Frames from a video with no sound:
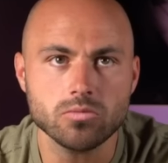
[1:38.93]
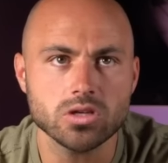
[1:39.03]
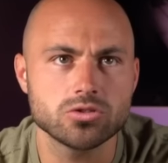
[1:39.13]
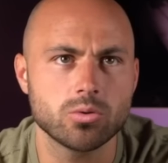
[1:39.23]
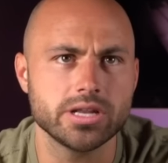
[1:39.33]

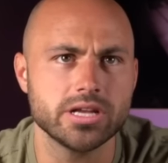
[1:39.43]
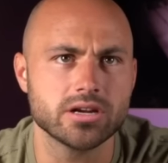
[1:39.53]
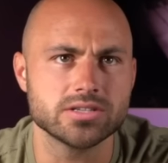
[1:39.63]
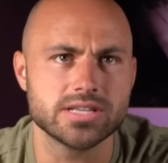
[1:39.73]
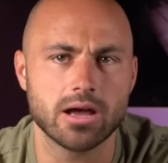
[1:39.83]
20-year
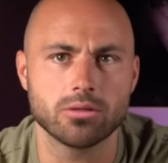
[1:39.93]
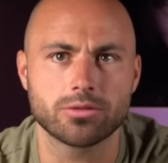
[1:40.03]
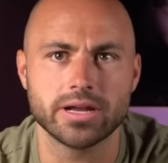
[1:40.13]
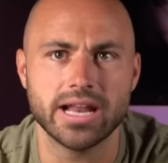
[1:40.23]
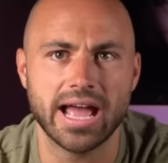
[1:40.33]
is down
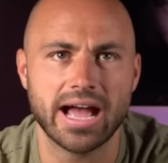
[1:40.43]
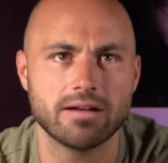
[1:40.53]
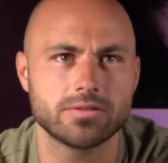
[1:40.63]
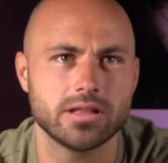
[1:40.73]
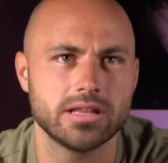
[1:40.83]
3.5%.
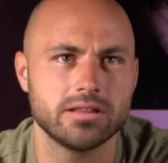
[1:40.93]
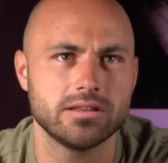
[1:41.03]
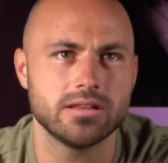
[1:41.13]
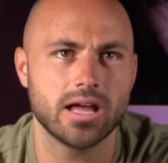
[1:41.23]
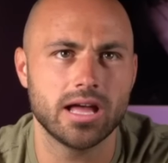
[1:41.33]
And then
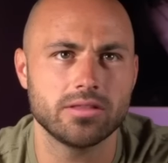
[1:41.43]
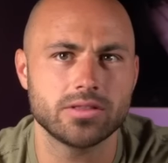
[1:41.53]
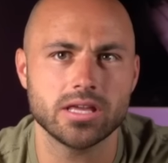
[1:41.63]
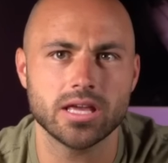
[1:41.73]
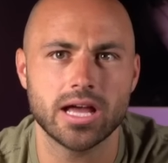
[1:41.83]

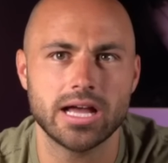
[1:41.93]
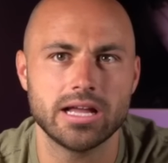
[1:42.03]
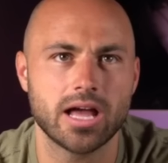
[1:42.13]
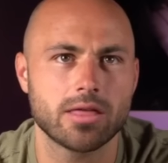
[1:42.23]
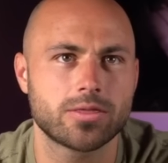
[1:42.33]
the
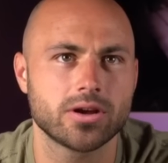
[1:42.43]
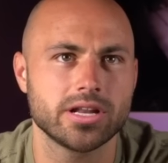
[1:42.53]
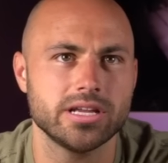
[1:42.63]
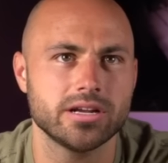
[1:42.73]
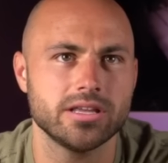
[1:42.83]

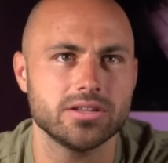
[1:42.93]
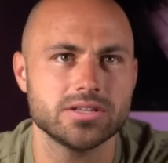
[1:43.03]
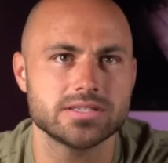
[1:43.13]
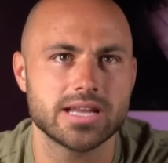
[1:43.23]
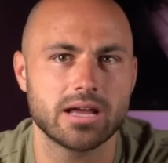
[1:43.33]
30-year yield
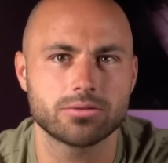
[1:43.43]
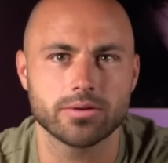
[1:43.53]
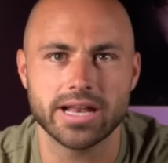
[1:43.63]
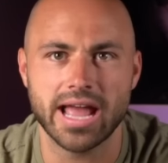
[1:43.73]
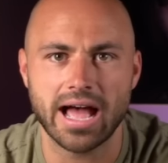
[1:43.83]
is down
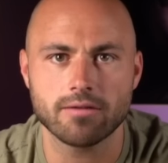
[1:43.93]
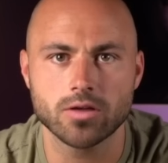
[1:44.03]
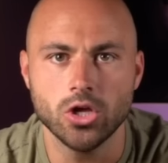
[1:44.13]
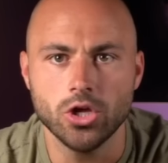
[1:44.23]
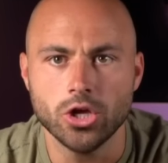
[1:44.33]
3.5%.
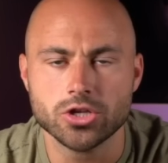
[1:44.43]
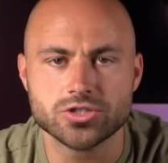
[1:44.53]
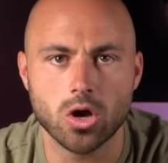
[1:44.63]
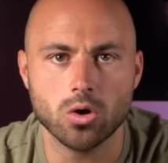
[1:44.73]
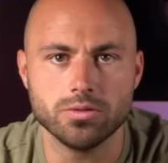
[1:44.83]

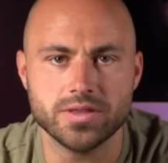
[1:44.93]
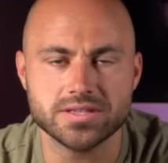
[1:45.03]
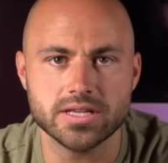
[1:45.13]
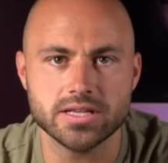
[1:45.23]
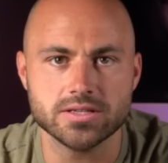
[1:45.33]
So
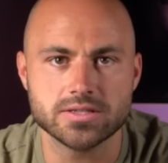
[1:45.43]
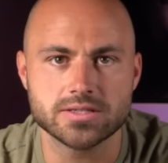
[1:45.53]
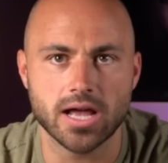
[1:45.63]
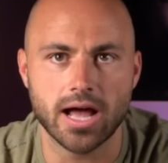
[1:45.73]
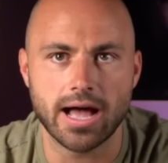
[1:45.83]
this
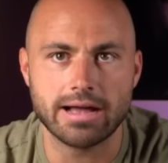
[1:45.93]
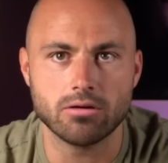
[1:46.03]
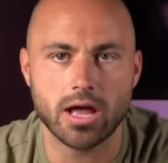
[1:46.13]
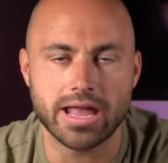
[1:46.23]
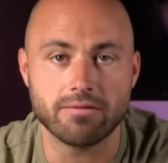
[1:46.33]
is
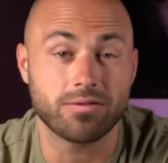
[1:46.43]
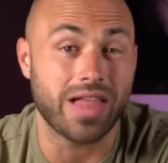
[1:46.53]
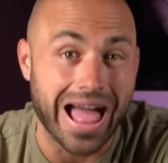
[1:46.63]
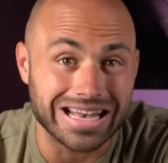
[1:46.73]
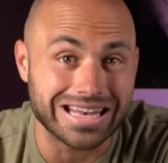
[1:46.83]
a
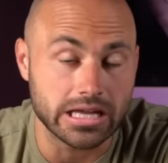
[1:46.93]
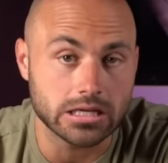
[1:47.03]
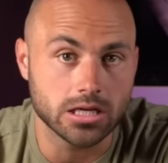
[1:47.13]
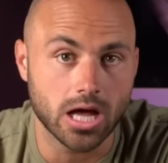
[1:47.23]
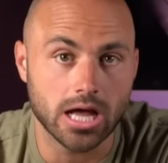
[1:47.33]

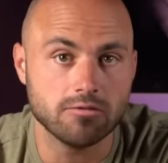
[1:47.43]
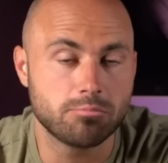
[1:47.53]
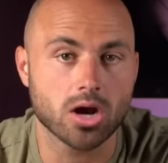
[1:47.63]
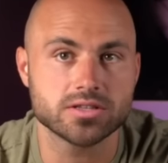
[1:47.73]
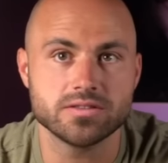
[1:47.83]
flattening of
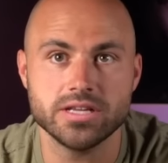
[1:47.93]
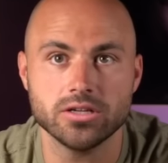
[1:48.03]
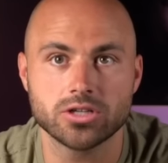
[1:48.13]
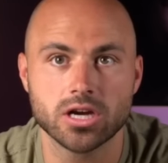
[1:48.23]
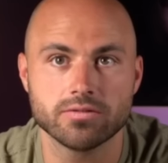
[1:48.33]
parts of the
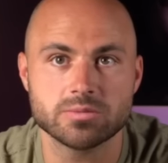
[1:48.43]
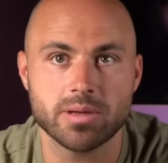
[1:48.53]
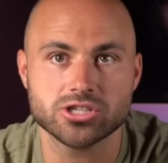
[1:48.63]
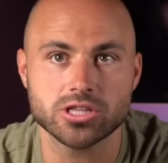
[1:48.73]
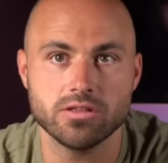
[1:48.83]
yield curve,
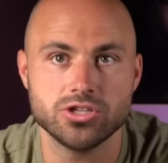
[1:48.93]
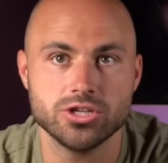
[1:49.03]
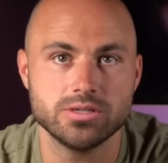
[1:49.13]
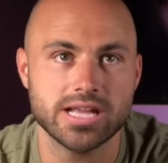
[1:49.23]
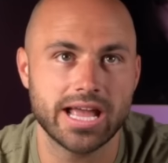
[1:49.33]
especially the
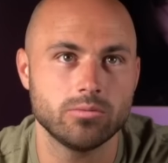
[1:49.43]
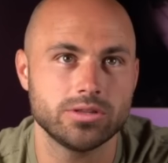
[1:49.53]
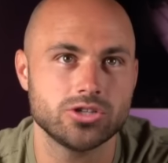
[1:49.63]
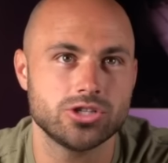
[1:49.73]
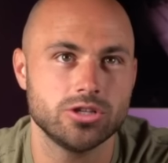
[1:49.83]
2-10, with
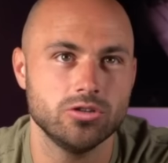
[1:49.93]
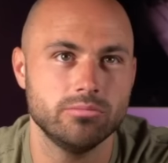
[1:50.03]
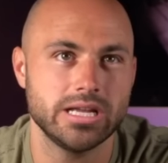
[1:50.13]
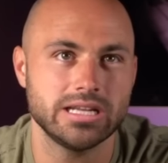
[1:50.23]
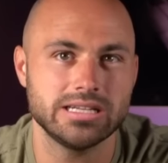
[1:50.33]
the 2
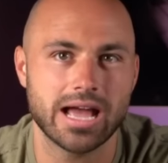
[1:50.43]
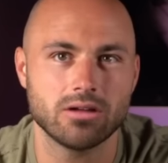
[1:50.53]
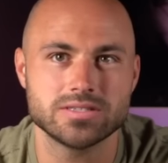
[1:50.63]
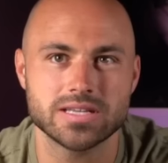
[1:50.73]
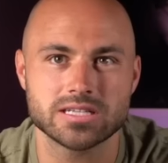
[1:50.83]
being down
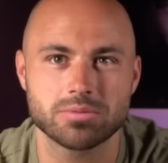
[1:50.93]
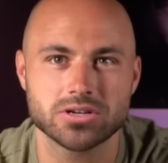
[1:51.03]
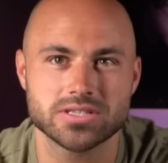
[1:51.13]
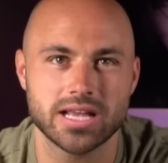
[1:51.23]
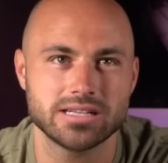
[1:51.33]

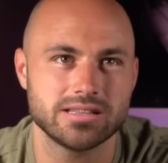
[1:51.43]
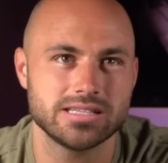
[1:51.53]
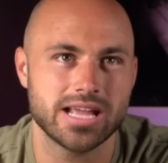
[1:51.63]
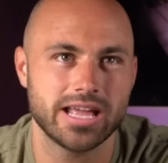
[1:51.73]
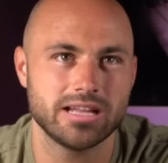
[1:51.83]
6% and the
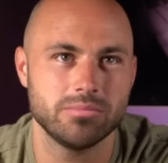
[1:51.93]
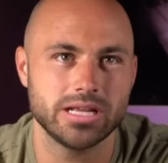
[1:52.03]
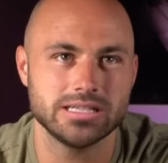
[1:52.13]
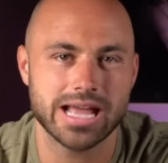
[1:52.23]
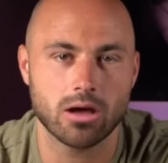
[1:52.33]
10
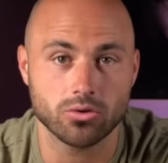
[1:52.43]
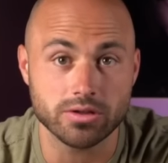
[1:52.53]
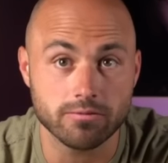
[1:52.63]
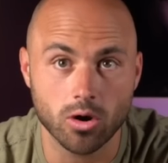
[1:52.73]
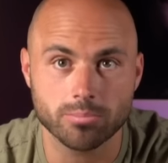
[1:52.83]
being down only
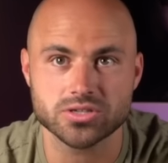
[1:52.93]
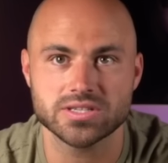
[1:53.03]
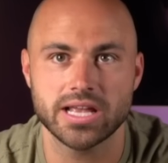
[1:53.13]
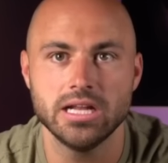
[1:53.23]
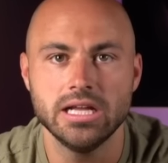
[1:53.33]

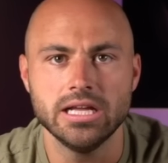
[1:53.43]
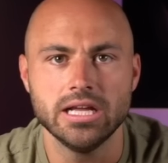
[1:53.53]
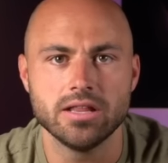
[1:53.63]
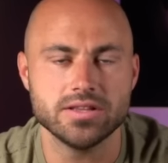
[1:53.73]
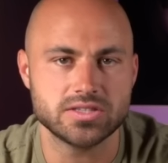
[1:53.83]
4%.
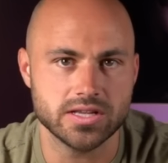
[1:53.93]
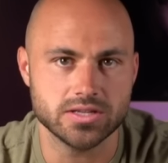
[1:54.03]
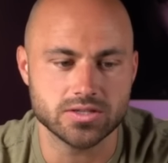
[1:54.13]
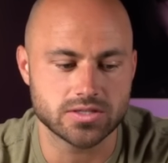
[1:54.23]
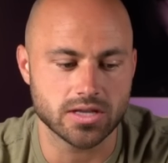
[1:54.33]
This
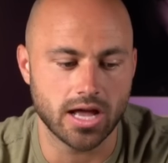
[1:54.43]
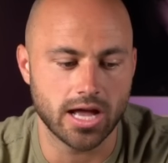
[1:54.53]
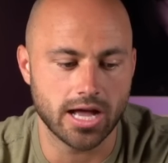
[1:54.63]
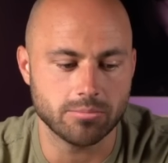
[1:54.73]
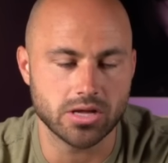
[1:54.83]
is
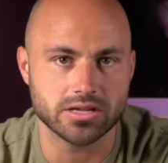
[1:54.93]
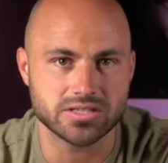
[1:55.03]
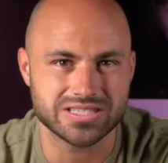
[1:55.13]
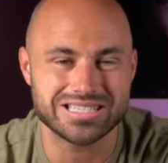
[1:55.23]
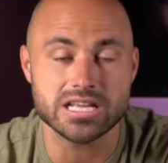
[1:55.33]
a
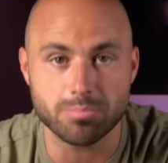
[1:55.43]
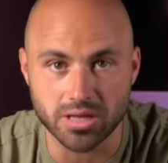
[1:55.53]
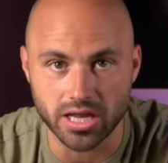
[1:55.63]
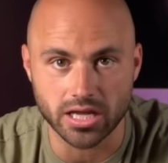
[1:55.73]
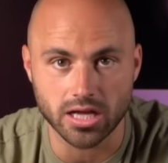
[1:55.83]

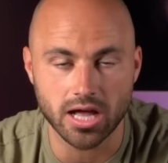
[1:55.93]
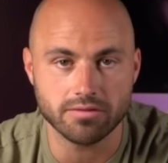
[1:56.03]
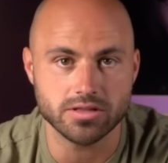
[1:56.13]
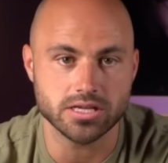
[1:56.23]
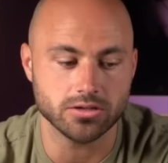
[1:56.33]
steepening of
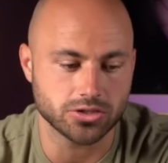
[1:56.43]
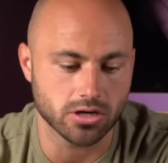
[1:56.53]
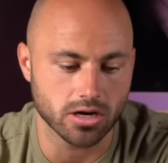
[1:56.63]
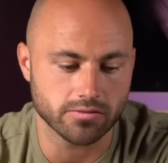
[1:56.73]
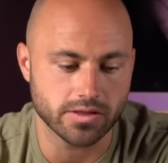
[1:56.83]
the yield
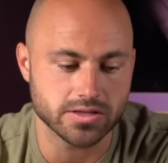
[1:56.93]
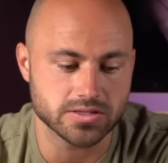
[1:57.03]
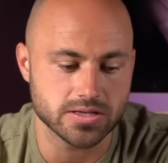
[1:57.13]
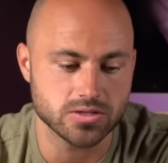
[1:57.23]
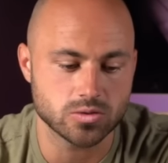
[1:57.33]
curve. And this
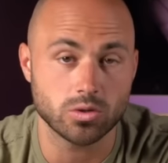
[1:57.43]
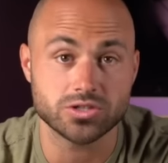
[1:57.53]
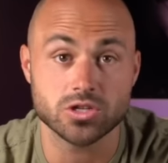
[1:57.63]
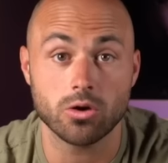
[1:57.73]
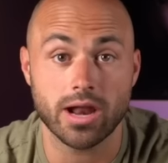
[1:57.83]
is
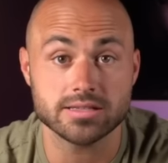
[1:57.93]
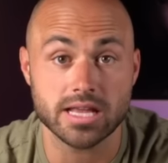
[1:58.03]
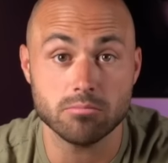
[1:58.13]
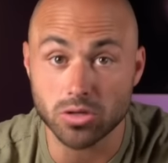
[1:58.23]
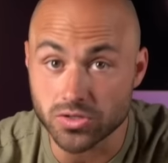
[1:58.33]
what's known as
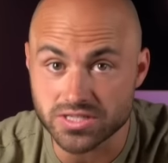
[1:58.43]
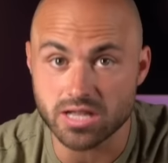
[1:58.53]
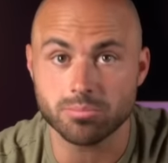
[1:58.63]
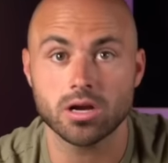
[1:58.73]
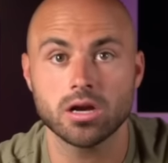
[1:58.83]
a bull
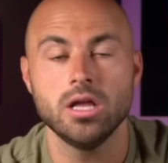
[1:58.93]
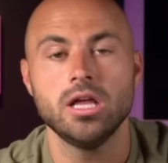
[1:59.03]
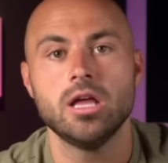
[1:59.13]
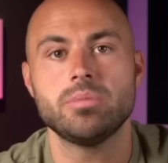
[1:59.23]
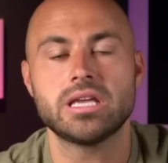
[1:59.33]
steepener,
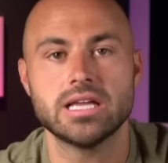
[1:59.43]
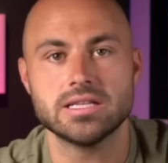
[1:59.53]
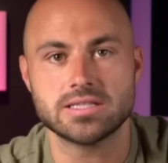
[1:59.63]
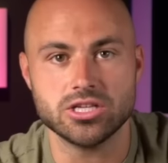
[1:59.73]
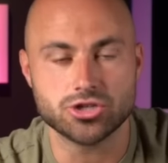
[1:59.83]

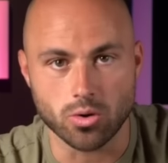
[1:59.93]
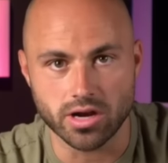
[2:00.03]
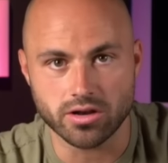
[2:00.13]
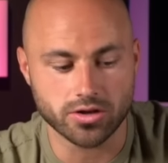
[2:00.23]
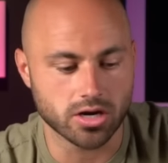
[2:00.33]
because the short
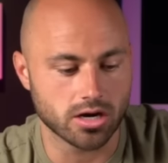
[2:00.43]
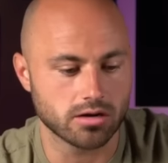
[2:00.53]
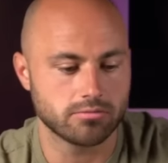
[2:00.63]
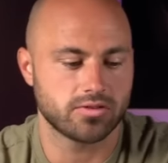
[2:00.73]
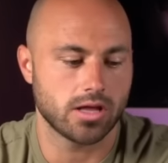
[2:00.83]
end of the
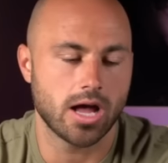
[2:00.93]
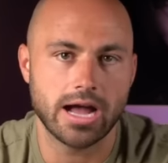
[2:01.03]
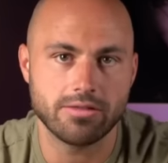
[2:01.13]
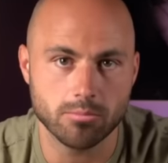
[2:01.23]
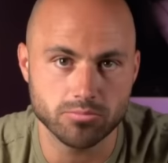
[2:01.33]
curve,
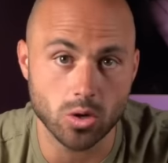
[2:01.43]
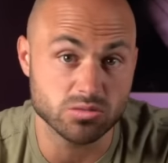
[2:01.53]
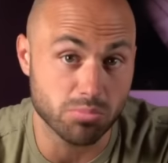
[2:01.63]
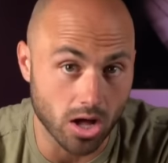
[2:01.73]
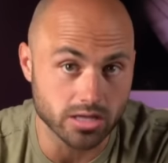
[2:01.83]
those
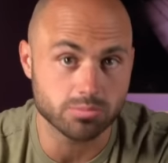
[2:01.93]
bond